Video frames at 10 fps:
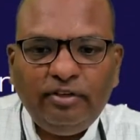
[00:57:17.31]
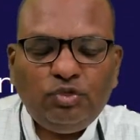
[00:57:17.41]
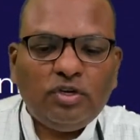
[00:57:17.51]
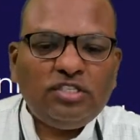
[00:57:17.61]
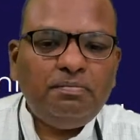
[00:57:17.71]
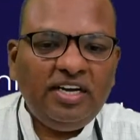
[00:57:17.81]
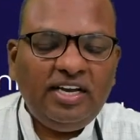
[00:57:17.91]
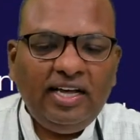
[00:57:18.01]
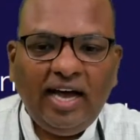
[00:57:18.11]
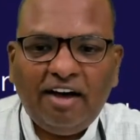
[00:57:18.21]
which was
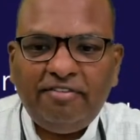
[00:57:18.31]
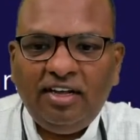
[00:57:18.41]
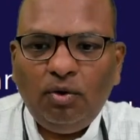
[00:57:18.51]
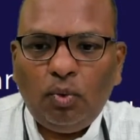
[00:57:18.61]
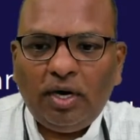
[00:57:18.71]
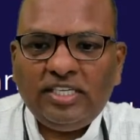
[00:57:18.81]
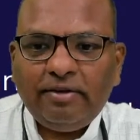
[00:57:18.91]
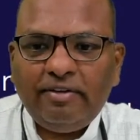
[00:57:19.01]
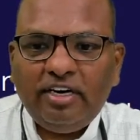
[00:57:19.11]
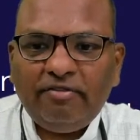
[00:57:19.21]
meeting after
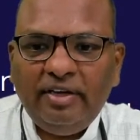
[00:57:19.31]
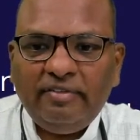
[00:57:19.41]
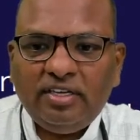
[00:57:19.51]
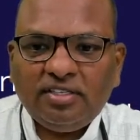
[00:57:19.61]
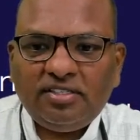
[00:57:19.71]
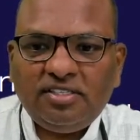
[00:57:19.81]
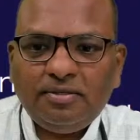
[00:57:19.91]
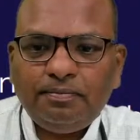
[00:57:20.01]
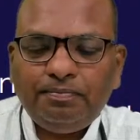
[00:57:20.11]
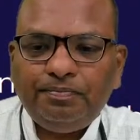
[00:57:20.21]
175 years.